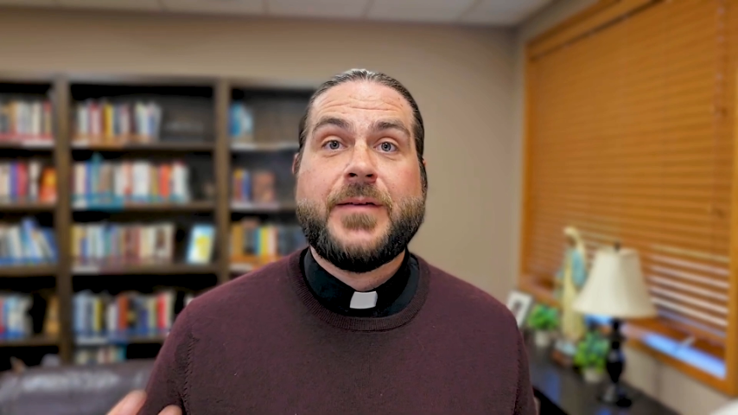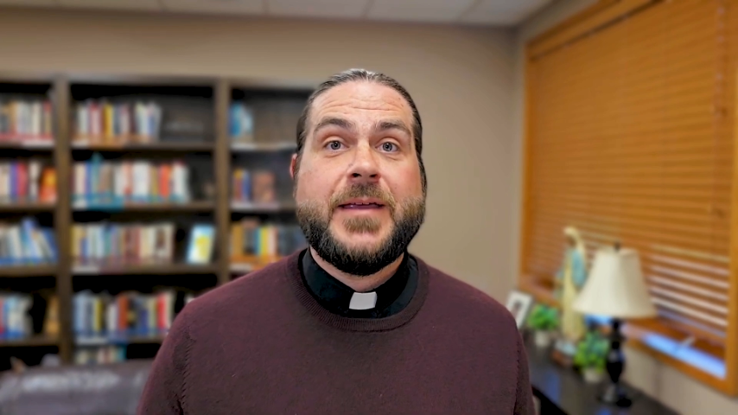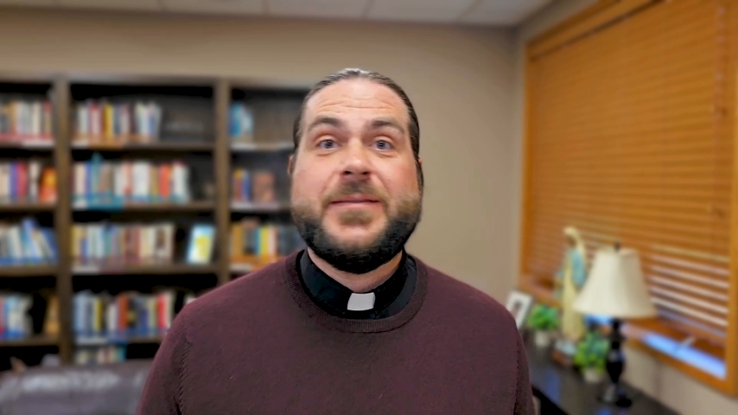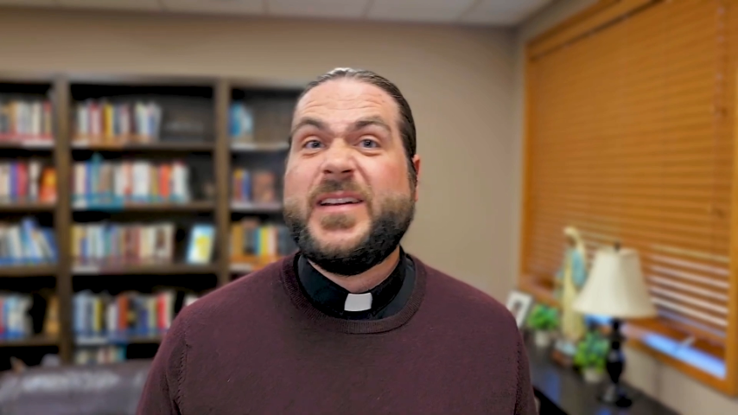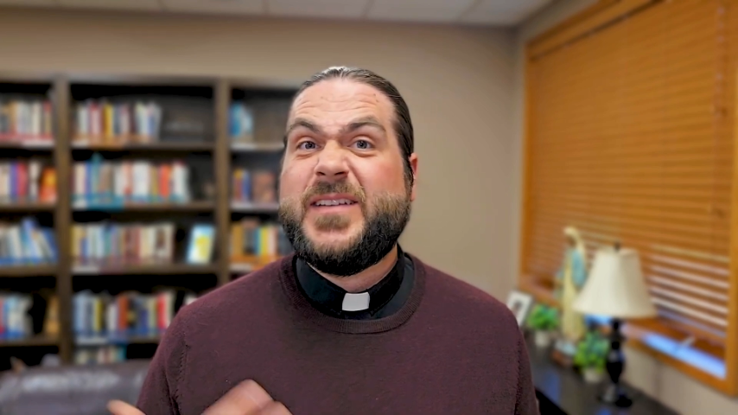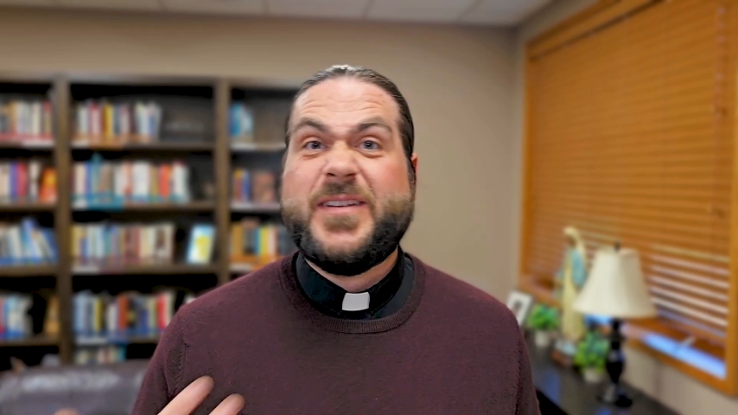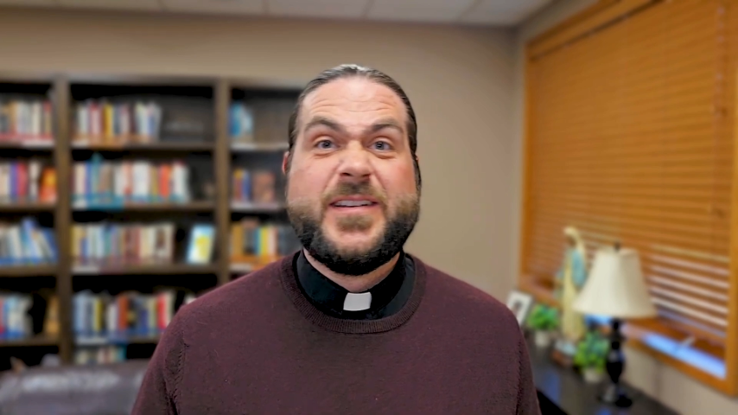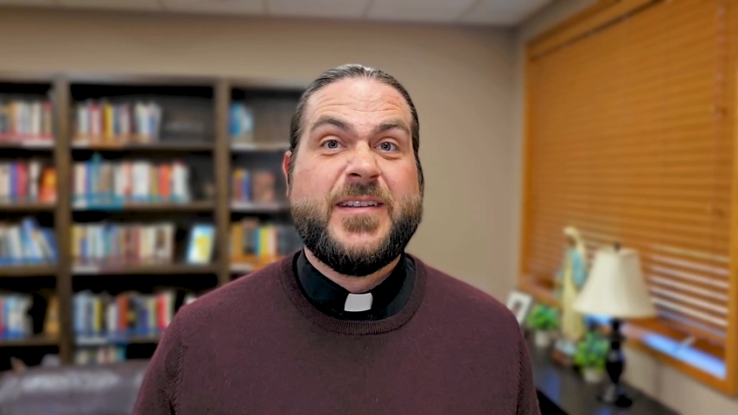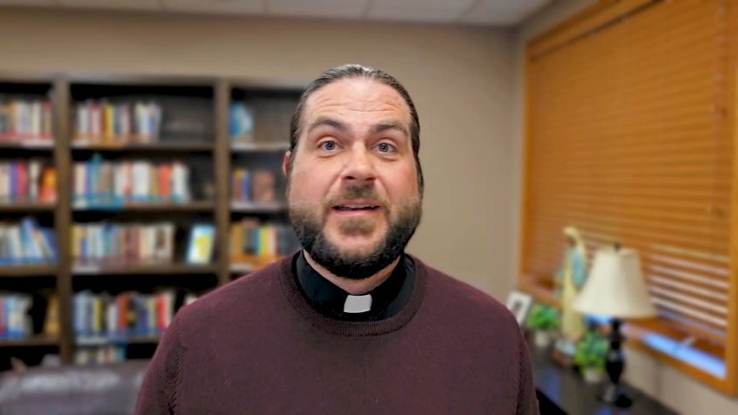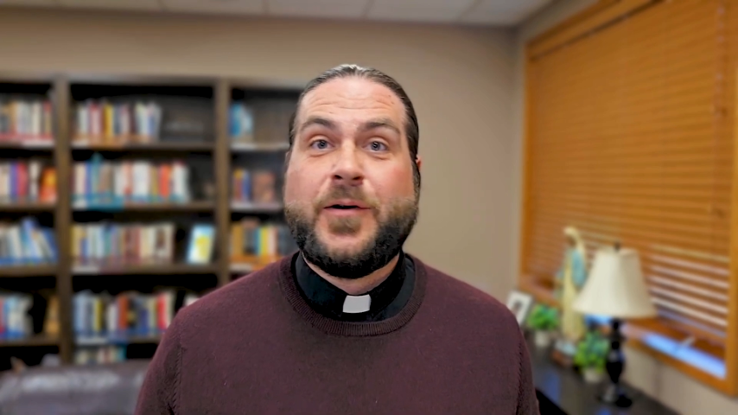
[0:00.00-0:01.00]
even if
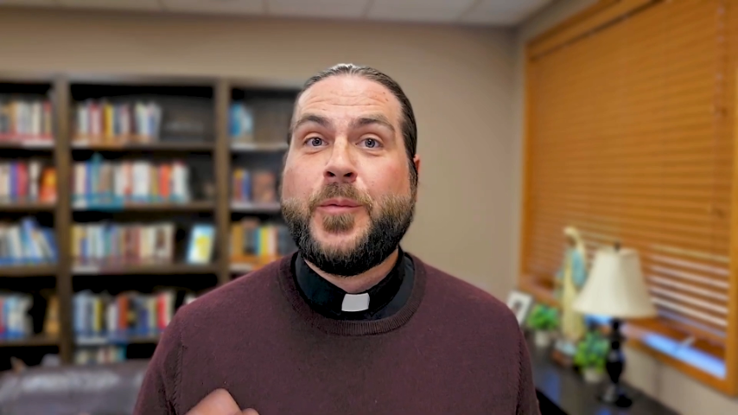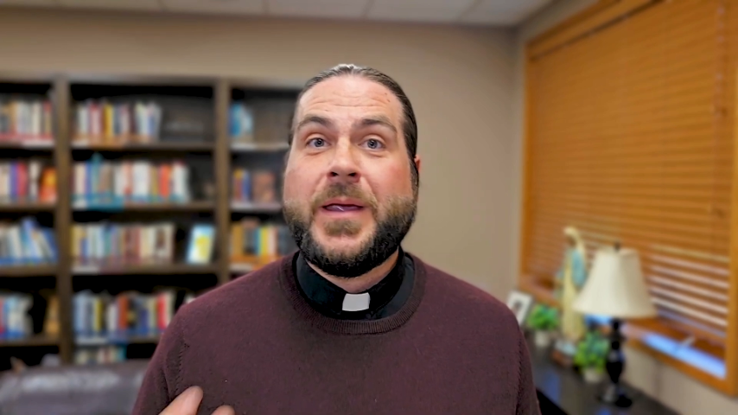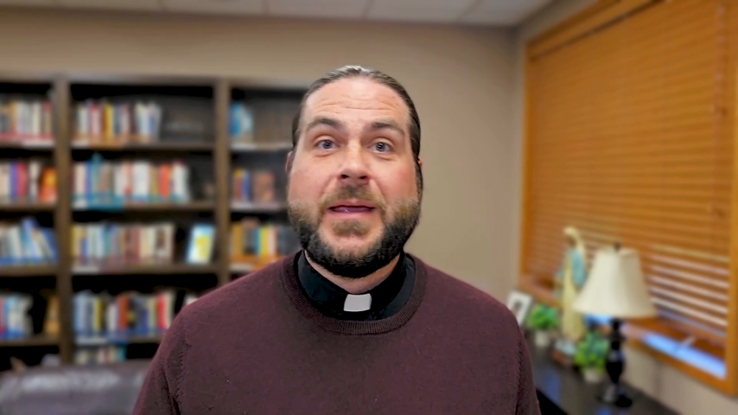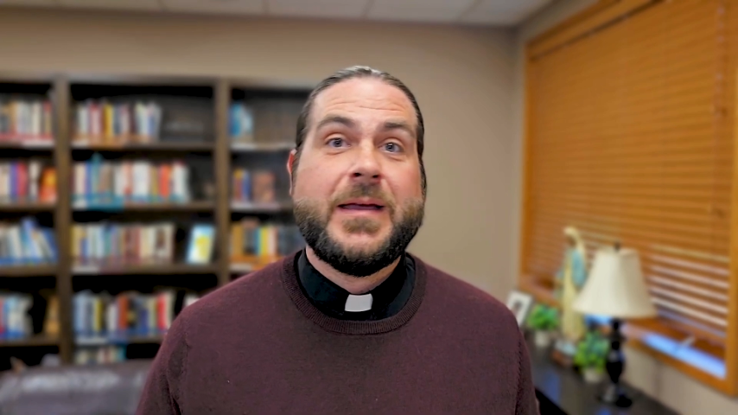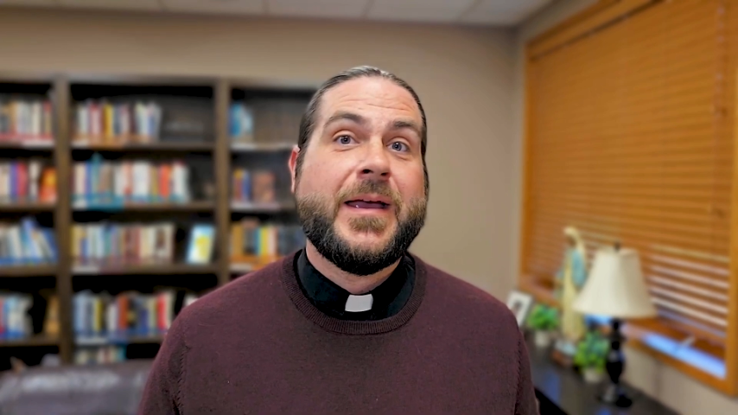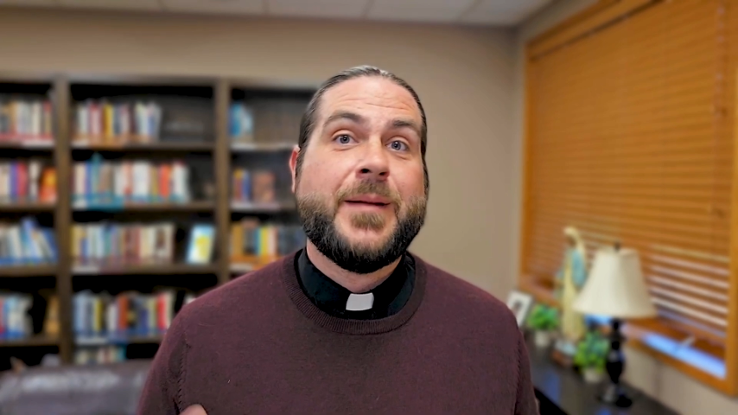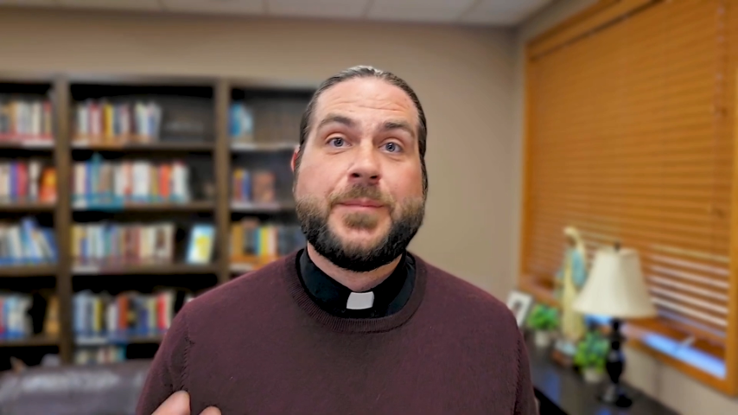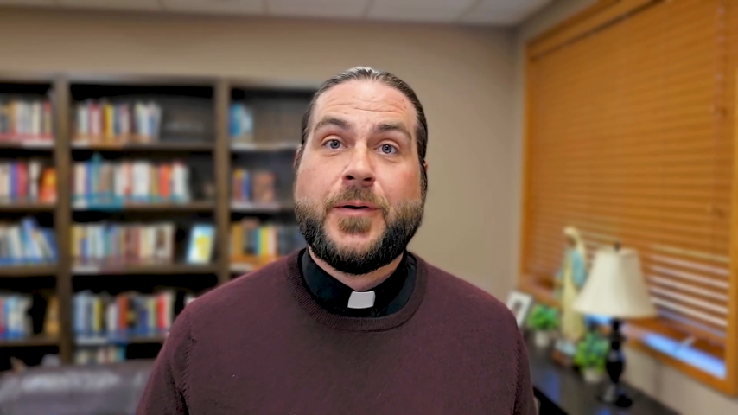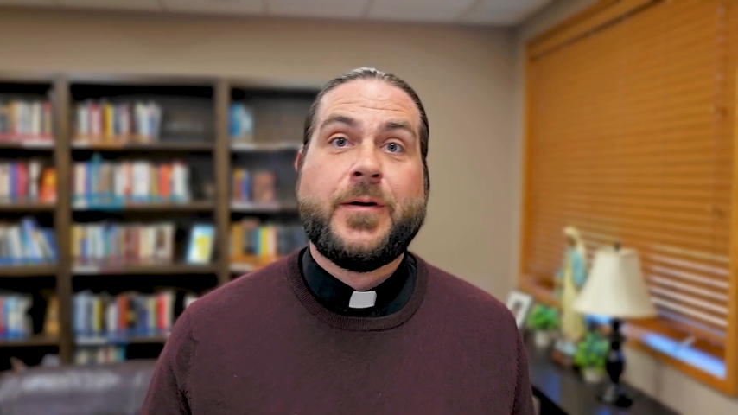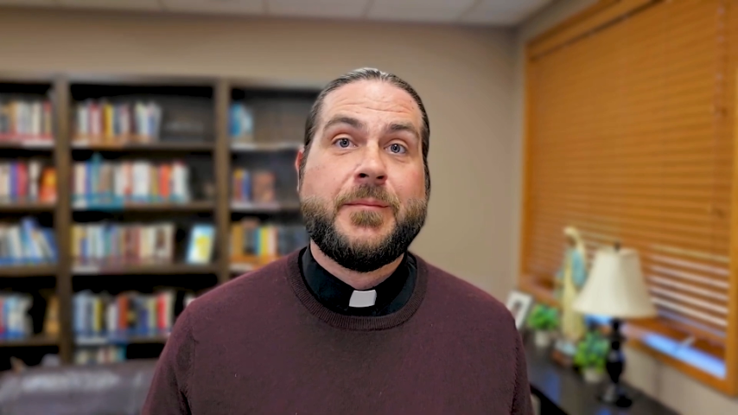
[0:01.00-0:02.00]
it's in a weak and
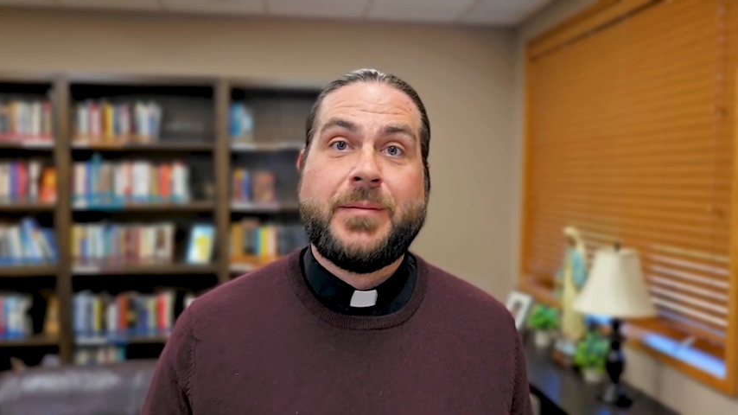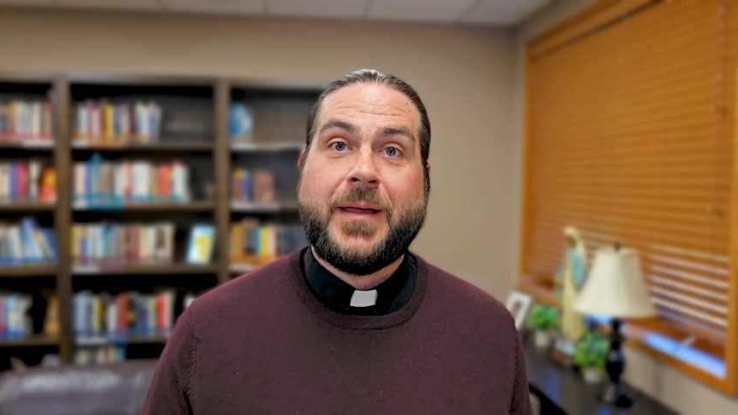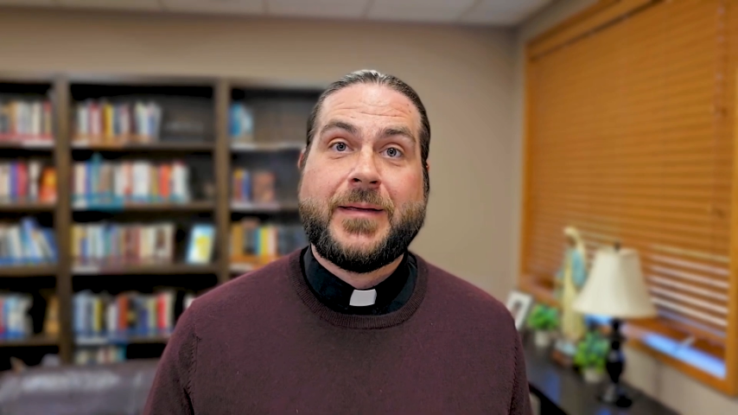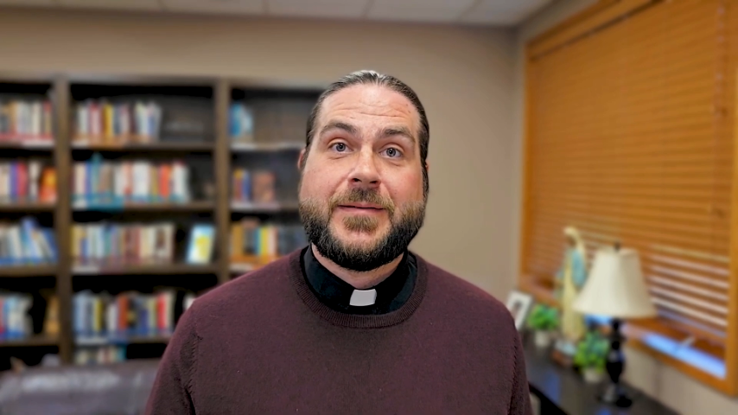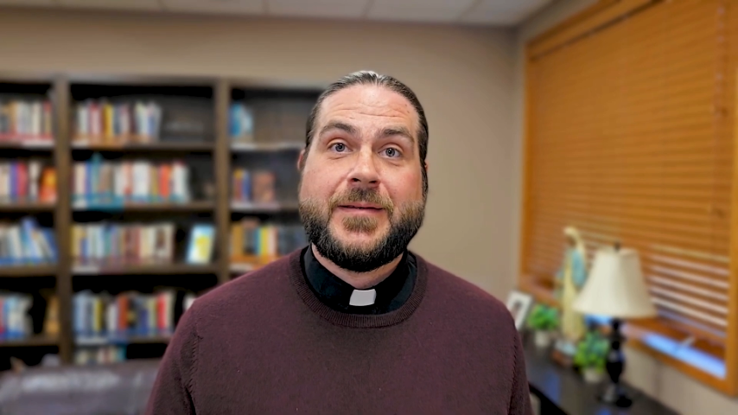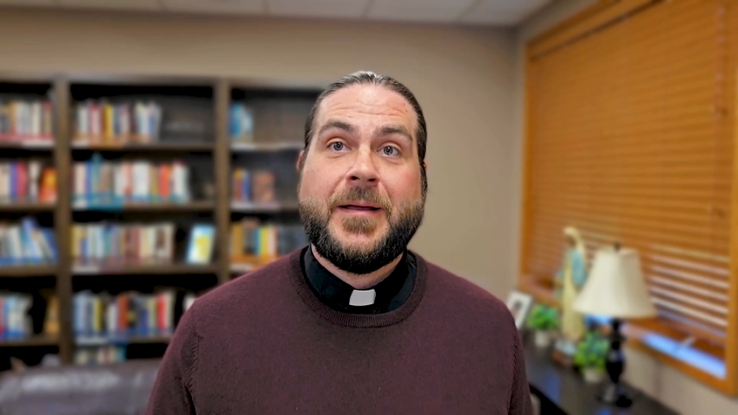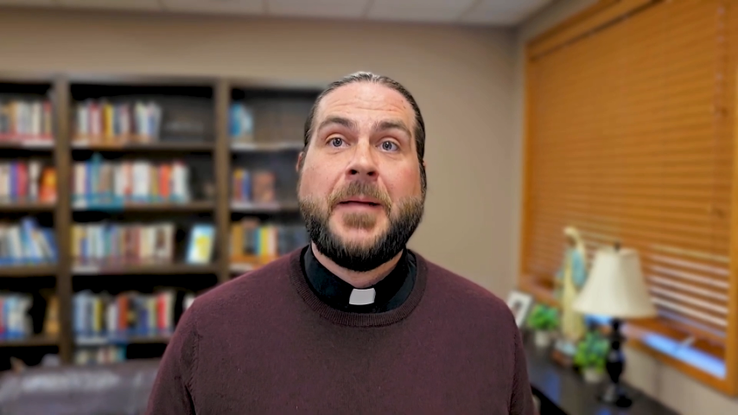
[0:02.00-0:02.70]
broken place.